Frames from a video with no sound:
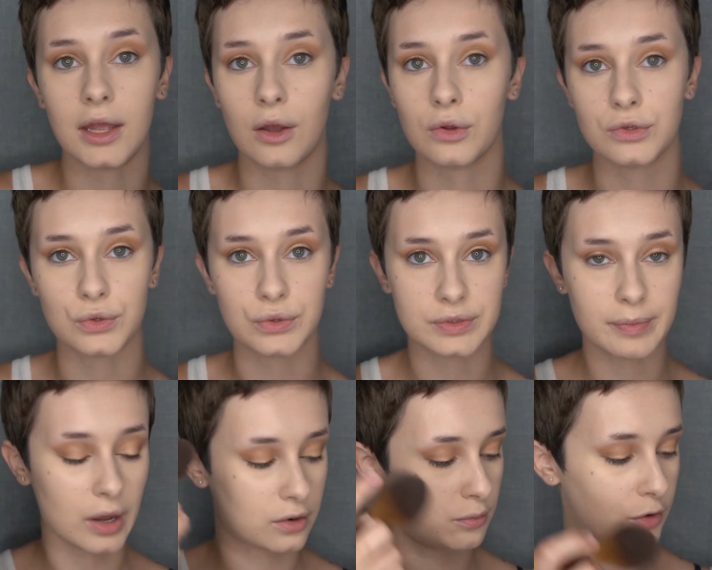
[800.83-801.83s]
EcoTools
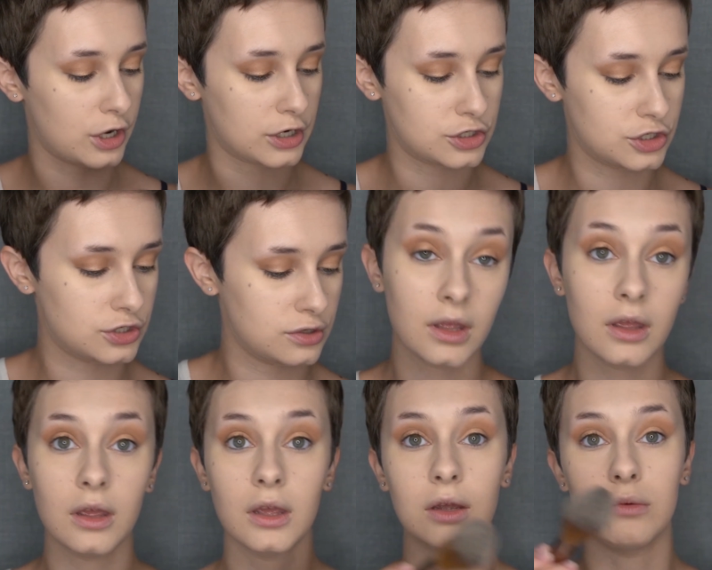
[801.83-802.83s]
powder brush,
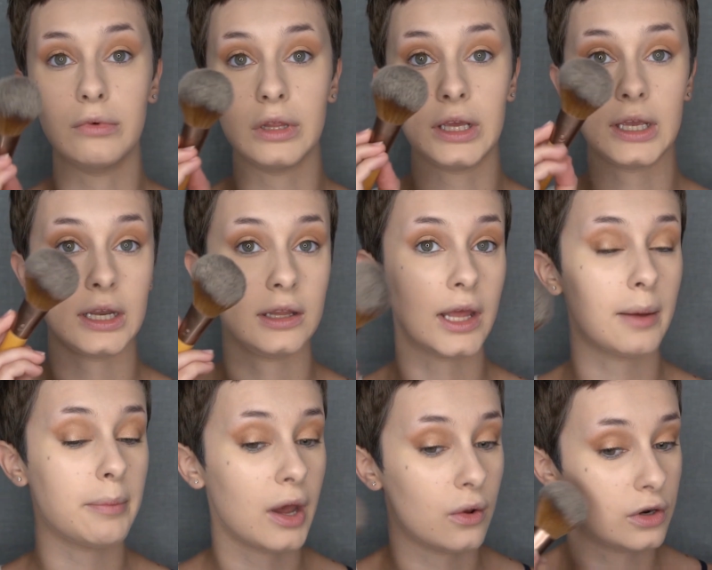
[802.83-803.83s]
really get in
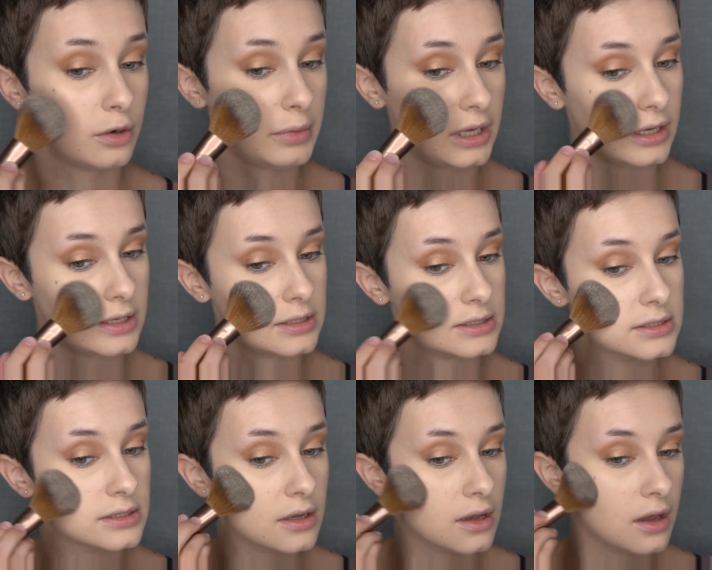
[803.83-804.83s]
that powder
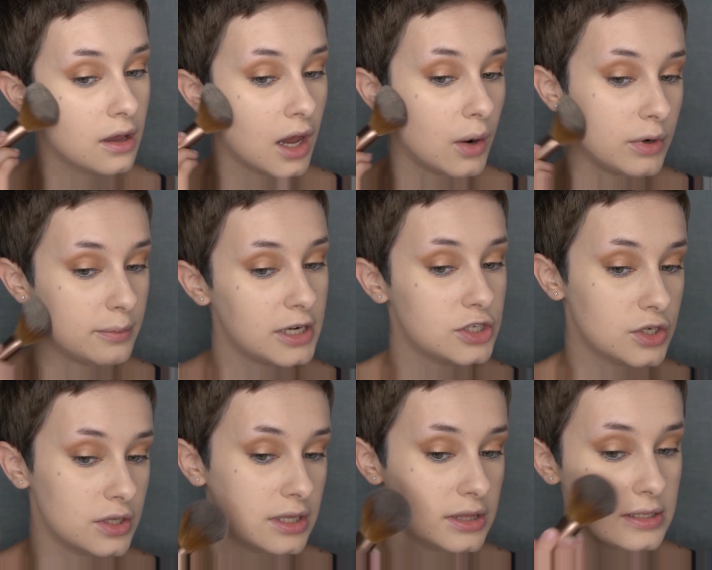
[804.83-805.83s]
because I want to make
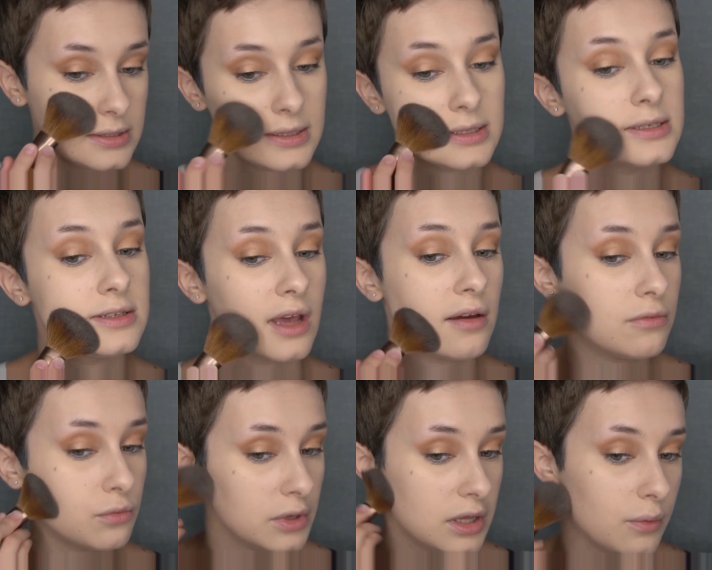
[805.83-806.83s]
sure that this is set
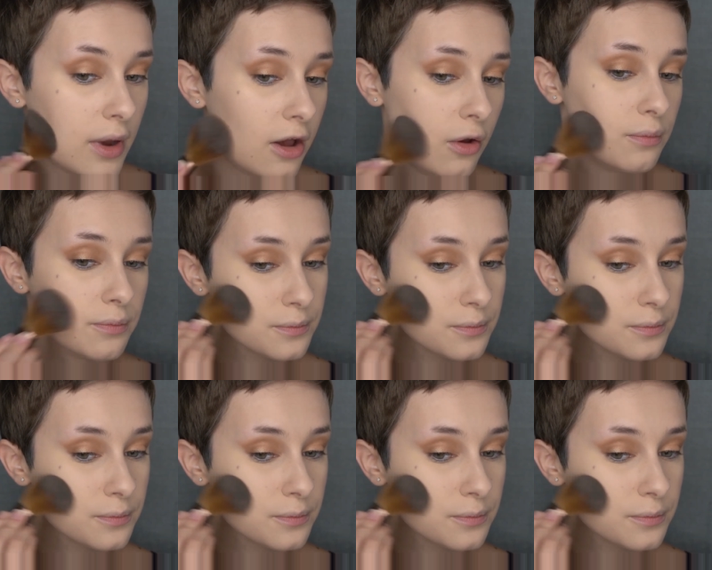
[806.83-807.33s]
really well